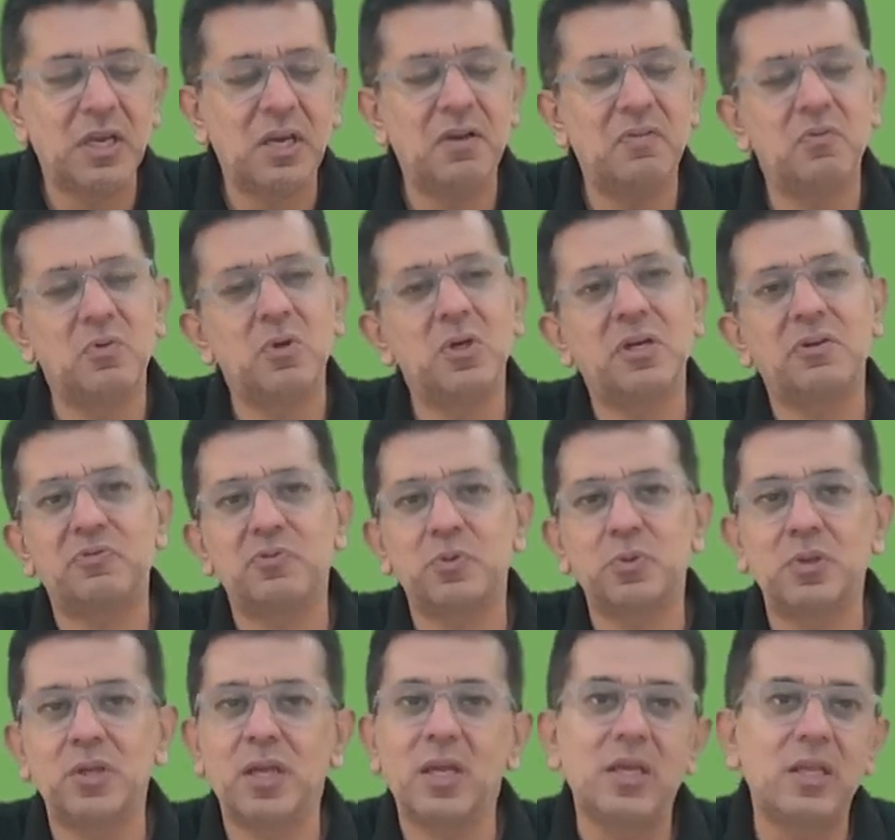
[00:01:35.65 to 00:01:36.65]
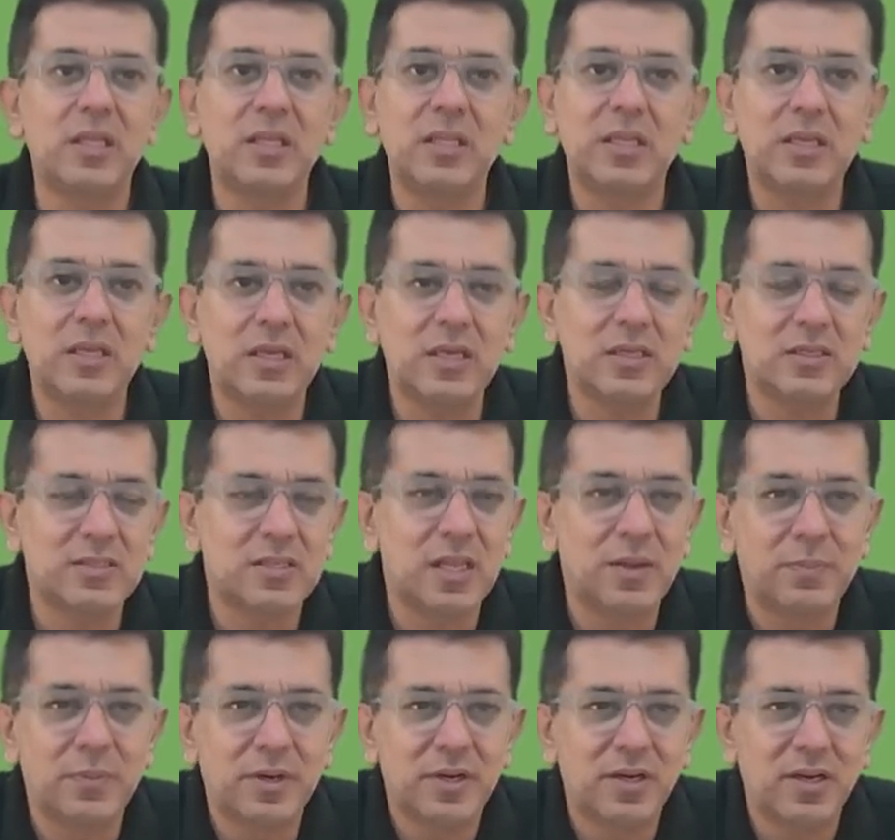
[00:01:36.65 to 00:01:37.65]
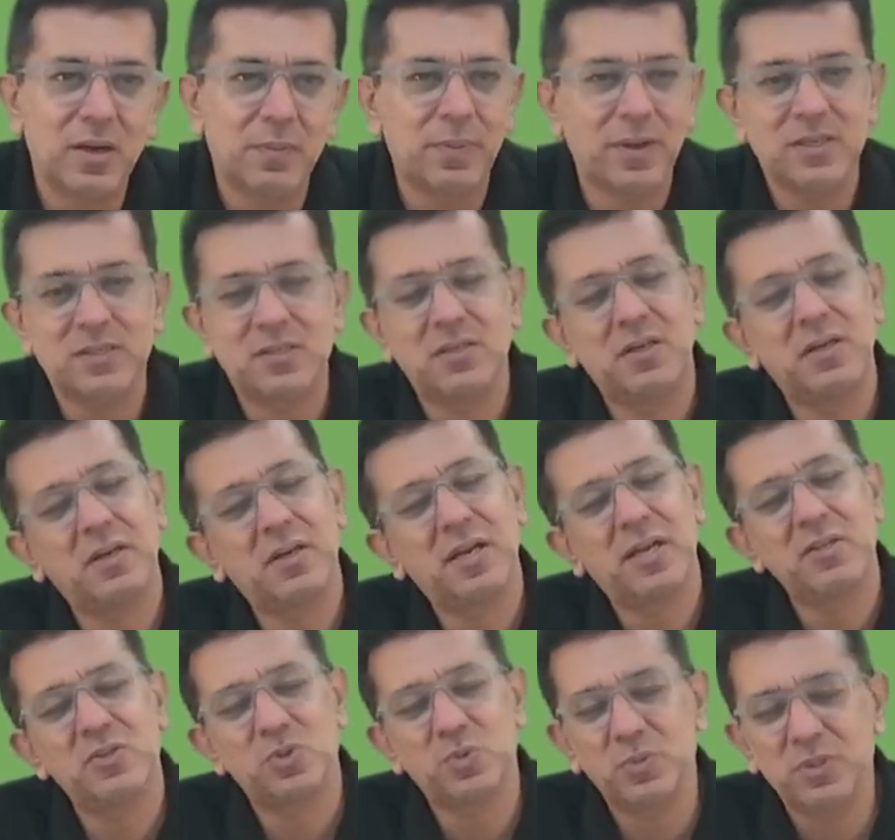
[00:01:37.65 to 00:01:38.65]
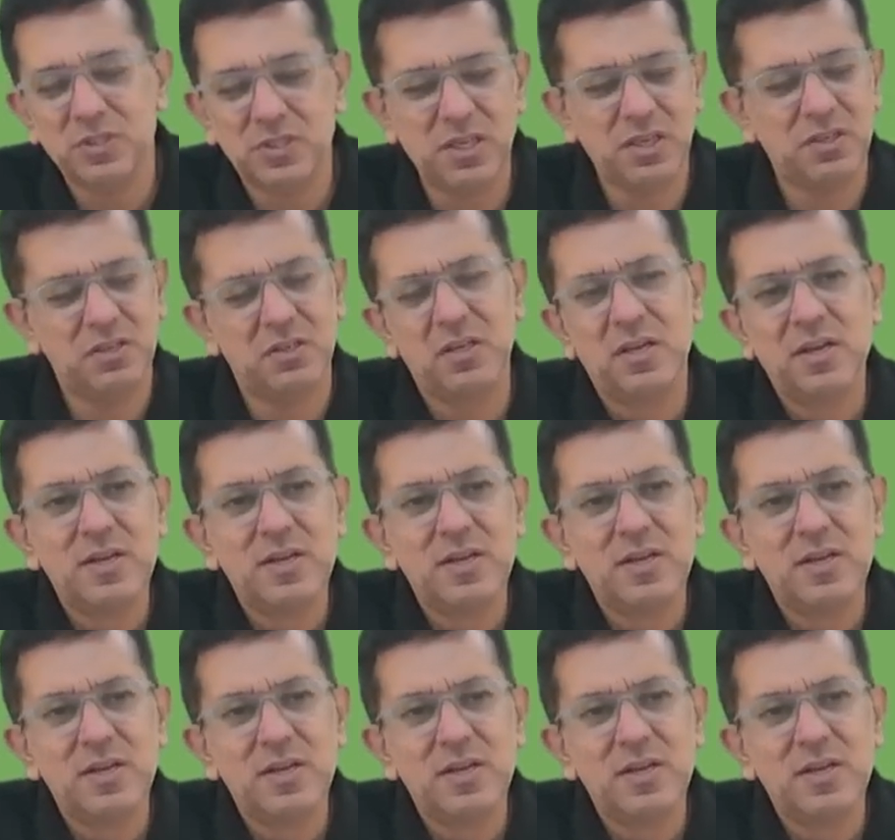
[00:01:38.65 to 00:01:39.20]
and Vodafone in its limited capacity tries to be saying.